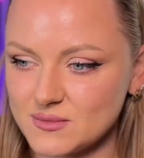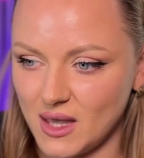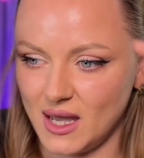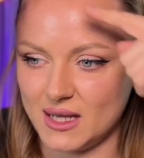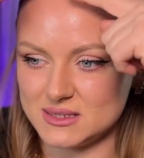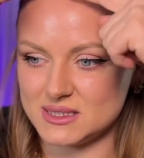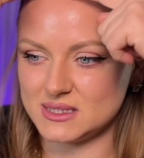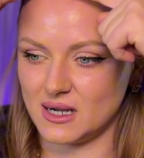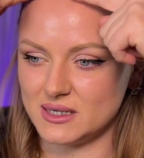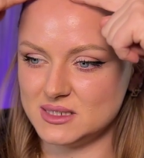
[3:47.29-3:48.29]
And
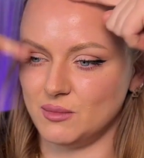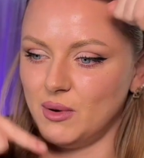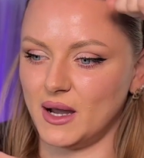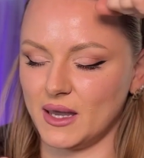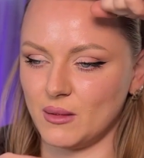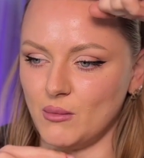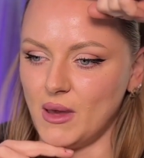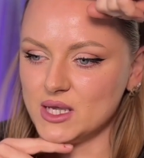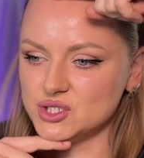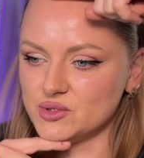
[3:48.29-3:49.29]
start by
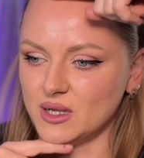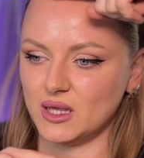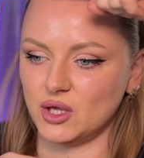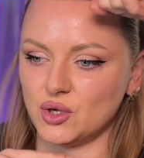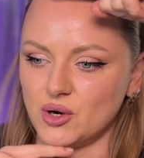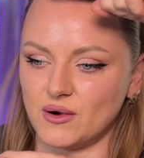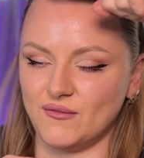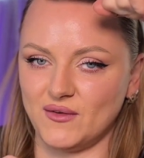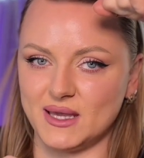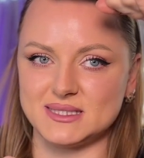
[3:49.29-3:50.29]
measuring your
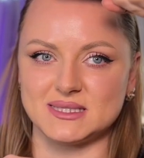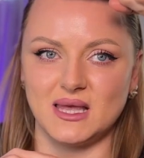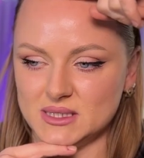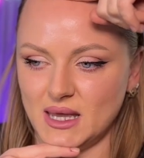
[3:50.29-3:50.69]
face